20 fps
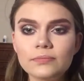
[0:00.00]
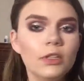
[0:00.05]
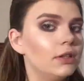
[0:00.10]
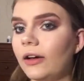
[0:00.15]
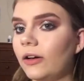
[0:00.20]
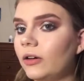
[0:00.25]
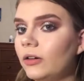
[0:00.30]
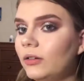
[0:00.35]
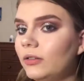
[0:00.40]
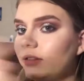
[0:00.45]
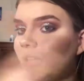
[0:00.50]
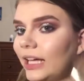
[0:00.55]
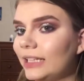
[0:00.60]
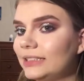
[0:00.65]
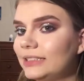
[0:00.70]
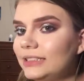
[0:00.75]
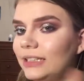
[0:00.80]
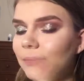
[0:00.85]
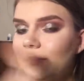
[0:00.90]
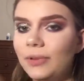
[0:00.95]
So
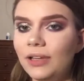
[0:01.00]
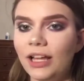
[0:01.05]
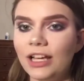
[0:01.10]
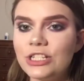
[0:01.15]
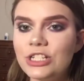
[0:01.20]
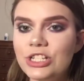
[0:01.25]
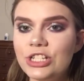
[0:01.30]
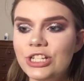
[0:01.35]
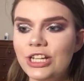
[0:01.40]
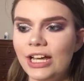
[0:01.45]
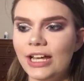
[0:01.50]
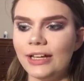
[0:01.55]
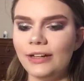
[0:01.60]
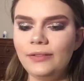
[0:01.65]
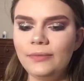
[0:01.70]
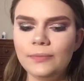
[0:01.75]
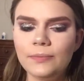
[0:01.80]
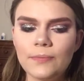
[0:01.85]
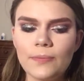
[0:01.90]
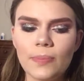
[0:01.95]
that's the blush done.
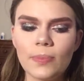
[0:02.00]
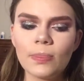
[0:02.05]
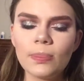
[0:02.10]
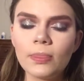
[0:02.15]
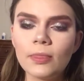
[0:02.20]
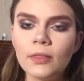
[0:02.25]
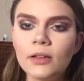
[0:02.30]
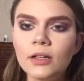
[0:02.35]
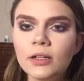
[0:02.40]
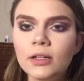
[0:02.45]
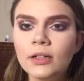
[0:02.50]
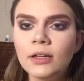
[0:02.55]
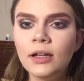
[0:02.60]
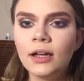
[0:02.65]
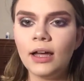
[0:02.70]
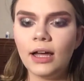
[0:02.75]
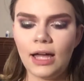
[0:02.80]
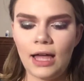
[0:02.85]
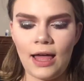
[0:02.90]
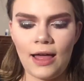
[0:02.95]

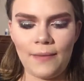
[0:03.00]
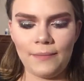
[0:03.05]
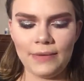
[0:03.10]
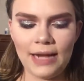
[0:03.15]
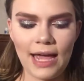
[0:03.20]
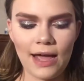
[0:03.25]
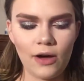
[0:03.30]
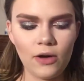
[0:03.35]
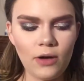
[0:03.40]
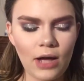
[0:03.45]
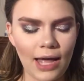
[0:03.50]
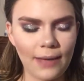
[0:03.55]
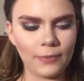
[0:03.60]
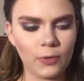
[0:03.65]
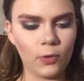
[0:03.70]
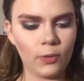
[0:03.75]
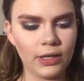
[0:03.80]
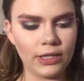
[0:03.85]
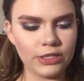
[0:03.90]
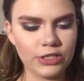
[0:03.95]
Now I'm
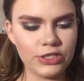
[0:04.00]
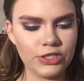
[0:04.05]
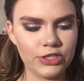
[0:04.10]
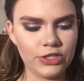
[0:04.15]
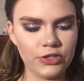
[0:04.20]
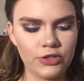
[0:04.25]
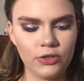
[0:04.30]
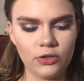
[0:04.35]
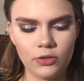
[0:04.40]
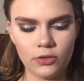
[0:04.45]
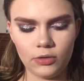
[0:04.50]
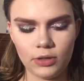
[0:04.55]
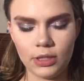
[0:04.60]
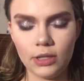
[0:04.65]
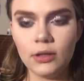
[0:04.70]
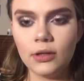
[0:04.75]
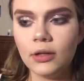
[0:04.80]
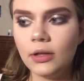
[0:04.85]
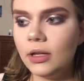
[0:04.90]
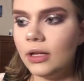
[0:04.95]
going to,
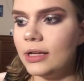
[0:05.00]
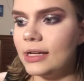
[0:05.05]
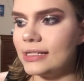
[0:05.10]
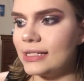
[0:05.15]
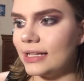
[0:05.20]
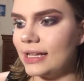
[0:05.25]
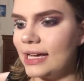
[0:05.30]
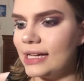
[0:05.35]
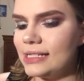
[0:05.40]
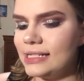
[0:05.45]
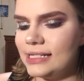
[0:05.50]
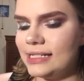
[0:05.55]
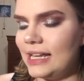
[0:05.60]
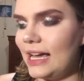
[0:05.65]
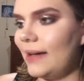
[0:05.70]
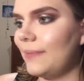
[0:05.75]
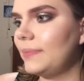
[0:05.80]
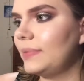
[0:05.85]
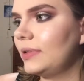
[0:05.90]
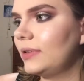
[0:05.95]
as a last
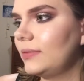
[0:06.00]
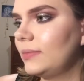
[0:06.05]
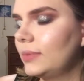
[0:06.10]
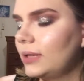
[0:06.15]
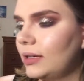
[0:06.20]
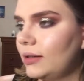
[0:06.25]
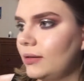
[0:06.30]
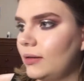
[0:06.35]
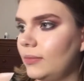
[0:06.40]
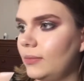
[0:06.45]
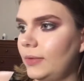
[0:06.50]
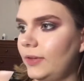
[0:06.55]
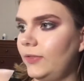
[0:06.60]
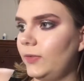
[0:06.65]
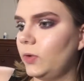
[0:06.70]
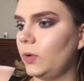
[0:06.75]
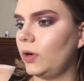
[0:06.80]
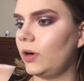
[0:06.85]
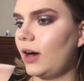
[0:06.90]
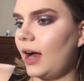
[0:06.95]
step
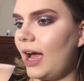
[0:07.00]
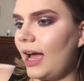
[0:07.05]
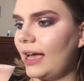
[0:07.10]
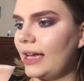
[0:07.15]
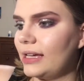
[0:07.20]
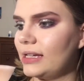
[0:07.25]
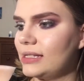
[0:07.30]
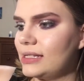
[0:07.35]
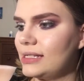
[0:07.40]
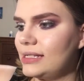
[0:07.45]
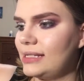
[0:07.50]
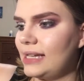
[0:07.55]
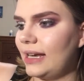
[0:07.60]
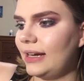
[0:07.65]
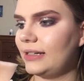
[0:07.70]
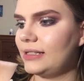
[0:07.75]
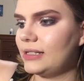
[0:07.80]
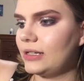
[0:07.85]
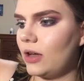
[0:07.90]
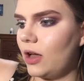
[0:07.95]
before I
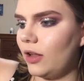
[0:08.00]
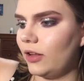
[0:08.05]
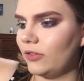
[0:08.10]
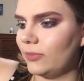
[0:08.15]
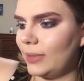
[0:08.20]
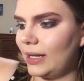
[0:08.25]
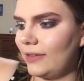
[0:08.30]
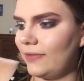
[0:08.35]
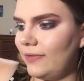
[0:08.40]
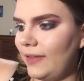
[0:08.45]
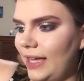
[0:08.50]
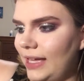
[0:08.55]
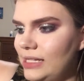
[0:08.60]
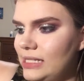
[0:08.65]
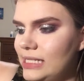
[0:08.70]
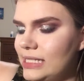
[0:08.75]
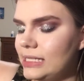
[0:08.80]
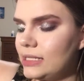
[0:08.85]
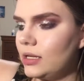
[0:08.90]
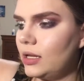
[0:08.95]
set all of my
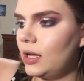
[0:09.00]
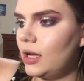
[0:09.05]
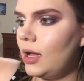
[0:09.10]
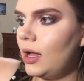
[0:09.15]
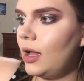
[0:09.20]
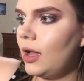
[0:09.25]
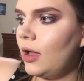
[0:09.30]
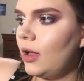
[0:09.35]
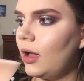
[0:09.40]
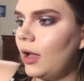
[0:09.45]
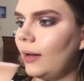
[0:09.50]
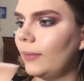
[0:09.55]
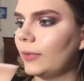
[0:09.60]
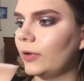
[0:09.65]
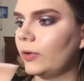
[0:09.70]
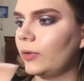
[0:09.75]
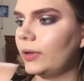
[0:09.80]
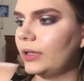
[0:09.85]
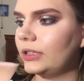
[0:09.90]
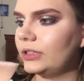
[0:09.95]
face,
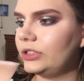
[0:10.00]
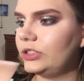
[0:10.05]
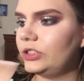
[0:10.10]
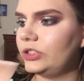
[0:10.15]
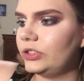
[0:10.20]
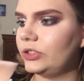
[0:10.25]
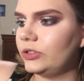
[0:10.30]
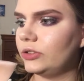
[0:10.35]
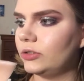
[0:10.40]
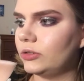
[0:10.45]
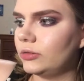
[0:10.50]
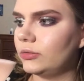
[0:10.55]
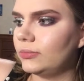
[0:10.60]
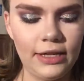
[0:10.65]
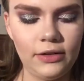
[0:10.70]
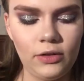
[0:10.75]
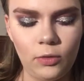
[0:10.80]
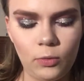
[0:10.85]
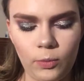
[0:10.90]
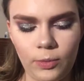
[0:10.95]
I'm going to
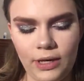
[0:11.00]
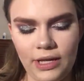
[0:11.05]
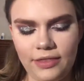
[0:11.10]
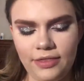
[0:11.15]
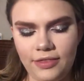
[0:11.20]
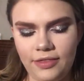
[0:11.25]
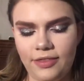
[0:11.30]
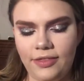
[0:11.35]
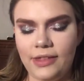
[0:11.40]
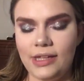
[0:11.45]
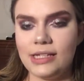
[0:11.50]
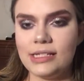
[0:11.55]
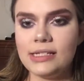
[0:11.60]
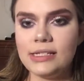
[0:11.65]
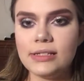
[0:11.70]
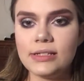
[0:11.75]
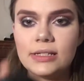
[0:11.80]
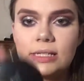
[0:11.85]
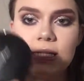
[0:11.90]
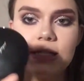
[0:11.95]
in with
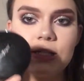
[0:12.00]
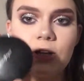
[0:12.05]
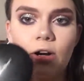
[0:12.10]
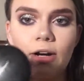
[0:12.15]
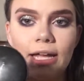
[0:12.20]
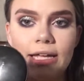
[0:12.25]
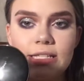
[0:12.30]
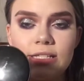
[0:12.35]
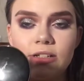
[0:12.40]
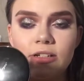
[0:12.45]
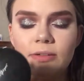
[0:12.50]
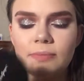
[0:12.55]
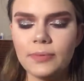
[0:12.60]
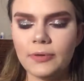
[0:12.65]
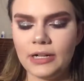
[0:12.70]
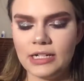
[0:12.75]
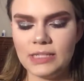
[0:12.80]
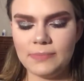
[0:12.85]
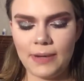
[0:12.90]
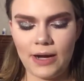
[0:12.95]
this Stargazer
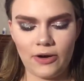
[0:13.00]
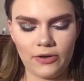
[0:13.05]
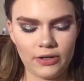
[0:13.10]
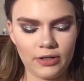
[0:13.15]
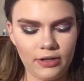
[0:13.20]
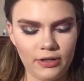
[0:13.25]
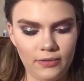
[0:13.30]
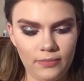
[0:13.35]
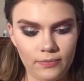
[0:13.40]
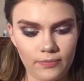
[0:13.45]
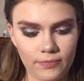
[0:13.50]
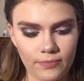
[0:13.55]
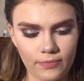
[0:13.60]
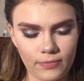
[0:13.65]
pressed powder.